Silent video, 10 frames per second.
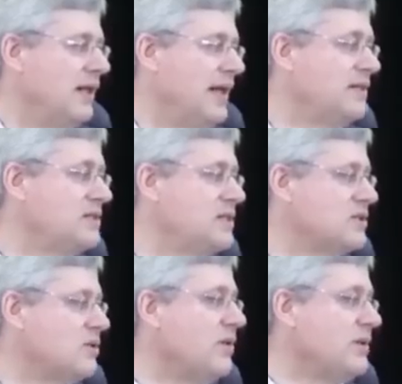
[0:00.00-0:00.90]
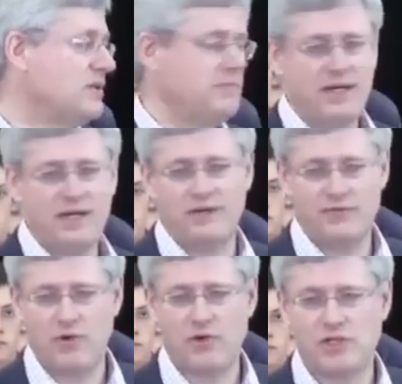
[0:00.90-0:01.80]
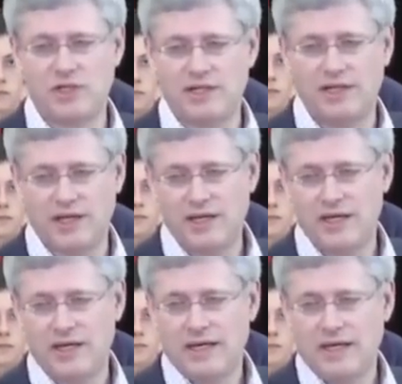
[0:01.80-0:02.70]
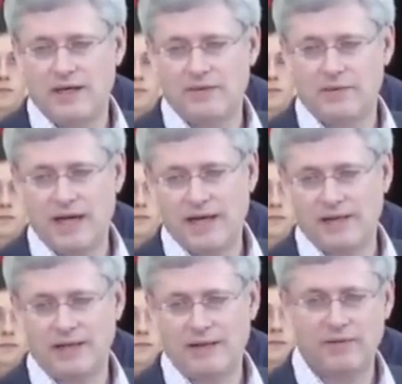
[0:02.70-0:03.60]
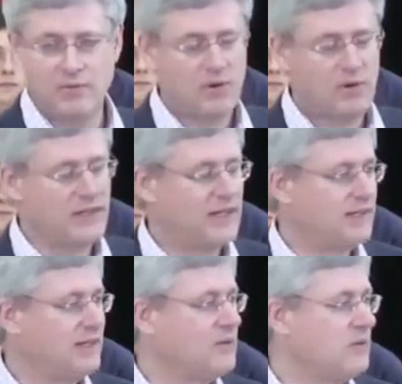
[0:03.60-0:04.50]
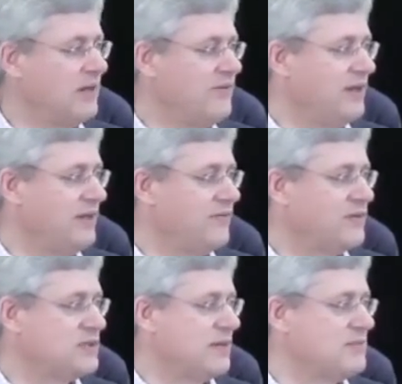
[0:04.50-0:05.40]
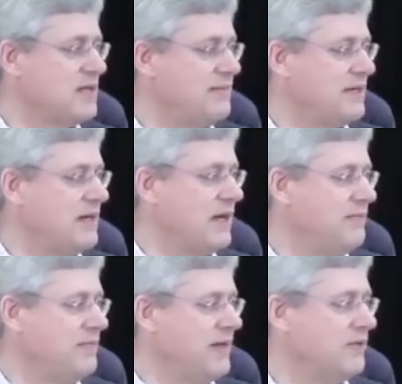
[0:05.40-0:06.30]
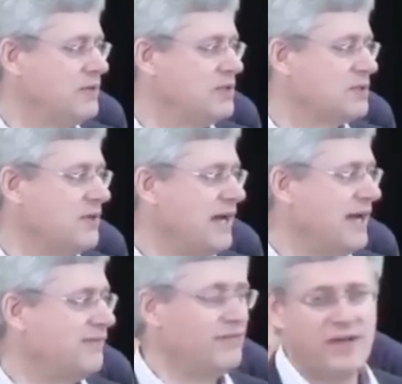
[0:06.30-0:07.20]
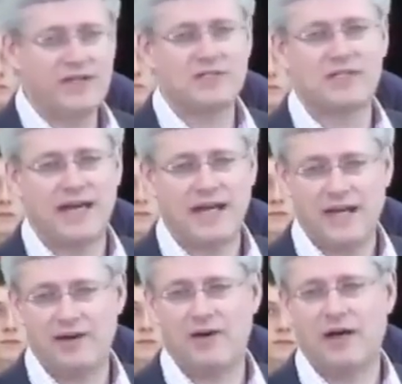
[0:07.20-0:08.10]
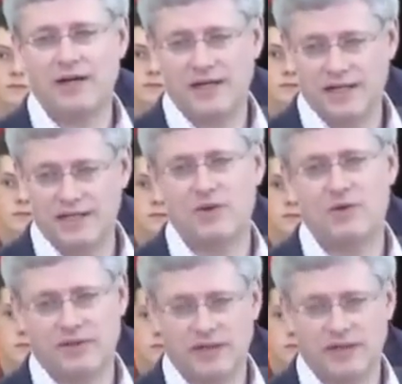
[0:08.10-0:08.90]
And this is going to be, unfortunately, uh, the reality of the world that I think we're living in for some time to come, and we're just going to have to face that head on and deal with